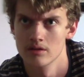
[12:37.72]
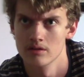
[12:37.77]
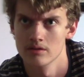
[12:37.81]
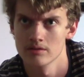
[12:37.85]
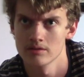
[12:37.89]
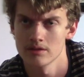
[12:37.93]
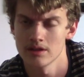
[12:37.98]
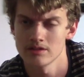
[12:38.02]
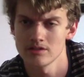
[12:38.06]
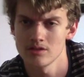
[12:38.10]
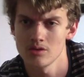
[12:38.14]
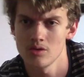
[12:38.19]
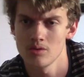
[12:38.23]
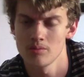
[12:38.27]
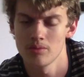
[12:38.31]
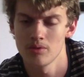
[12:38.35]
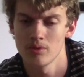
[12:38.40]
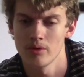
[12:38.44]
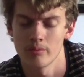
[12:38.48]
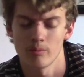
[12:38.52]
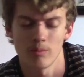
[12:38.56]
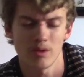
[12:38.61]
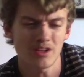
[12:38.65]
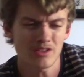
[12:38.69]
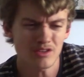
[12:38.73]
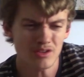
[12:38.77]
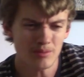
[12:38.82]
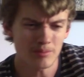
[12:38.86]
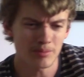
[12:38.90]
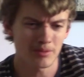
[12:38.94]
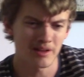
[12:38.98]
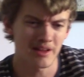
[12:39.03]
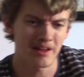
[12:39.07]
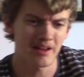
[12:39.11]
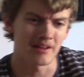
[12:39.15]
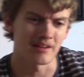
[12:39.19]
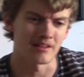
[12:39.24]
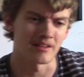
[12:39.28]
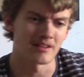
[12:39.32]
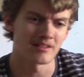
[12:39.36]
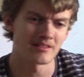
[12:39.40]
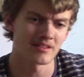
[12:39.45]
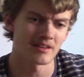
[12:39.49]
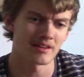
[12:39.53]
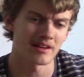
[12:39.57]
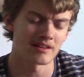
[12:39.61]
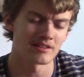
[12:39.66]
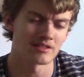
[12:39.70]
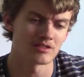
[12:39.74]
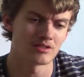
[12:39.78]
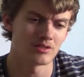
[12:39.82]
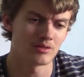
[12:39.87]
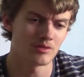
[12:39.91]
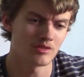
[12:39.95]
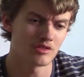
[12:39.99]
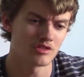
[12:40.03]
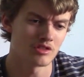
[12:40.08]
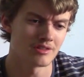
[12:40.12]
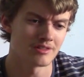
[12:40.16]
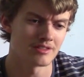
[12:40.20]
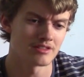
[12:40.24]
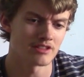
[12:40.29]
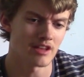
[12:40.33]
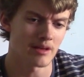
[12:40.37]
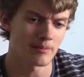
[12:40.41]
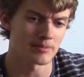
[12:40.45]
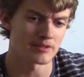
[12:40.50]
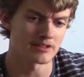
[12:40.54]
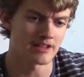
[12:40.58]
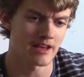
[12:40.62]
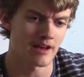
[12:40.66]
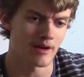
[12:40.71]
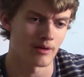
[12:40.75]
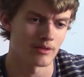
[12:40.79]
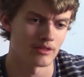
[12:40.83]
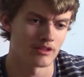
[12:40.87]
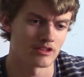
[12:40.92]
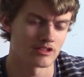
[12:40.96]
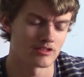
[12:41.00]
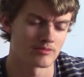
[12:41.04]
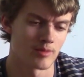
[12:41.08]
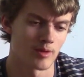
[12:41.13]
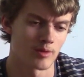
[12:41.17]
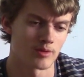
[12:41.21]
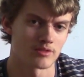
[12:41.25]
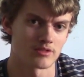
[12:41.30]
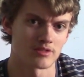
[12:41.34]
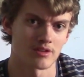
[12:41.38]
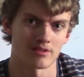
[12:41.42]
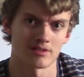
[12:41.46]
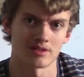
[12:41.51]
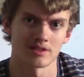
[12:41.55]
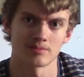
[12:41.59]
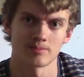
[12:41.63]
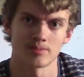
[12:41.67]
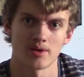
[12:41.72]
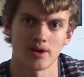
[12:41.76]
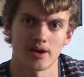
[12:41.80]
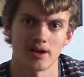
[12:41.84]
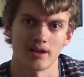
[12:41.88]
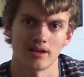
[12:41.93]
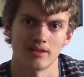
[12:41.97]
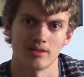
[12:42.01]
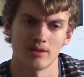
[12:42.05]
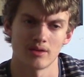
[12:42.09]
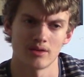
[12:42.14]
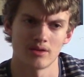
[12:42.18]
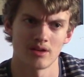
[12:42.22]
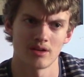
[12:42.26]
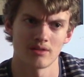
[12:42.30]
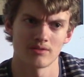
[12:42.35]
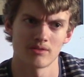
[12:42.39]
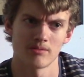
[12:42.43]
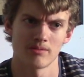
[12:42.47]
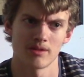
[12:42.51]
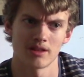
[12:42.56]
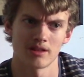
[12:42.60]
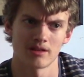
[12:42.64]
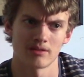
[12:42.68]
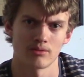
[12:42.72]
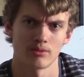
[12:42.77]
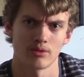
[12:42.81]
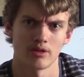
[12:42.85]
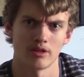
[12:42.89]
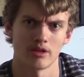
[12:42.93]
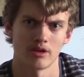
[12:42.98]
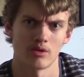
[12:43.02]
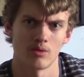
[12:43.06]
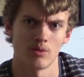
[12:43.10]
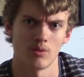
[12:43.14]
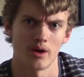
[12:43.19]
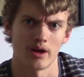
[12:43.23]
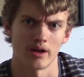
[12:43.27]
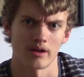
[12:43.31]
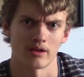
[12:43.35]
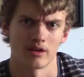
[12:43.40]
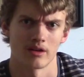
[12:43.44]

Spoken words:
That's the whole point. What's their plan? Because, like, as soon as she steps out, the smoke starts spraying. They're gonna have to be, like, really quick.